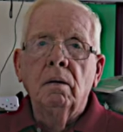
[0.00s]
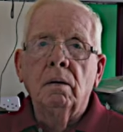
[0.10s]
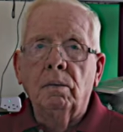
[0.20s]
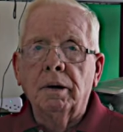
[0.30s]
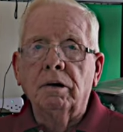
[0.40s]

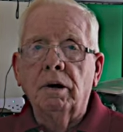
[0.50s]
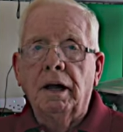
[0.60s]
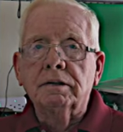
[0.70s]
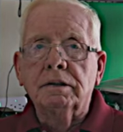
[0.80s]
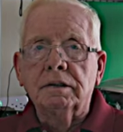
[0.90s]
Well, what a good
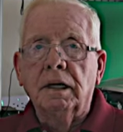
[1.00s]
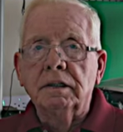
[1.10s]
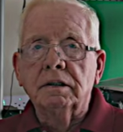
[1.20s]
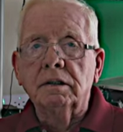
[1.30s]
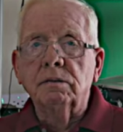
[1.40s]

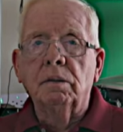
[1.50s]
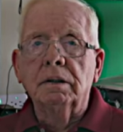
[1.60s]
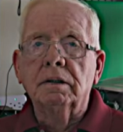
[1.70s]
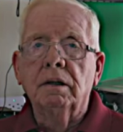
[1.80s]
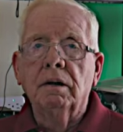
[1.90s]
exercise this
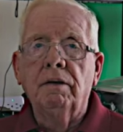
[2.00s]
was.